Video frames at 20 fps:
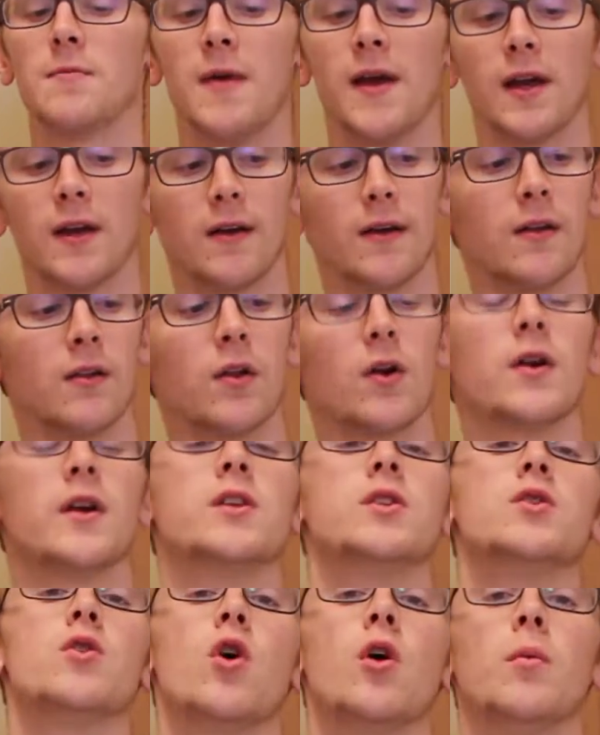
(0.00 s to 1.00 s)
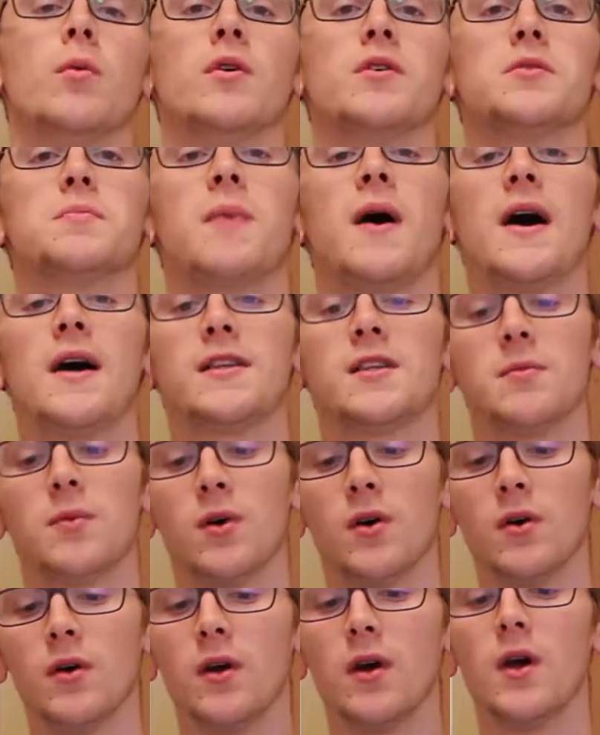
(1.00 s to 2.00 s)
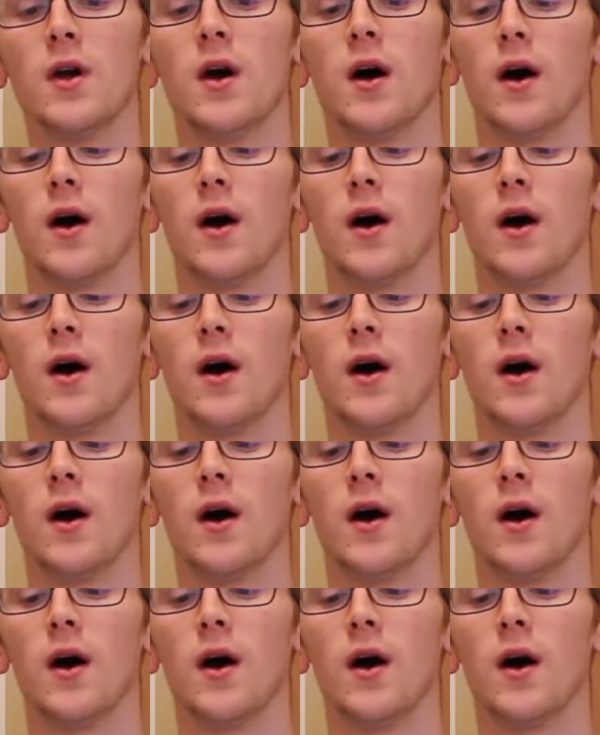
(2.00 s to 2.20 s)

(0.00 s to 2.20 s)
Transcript: make it look as normal as possible.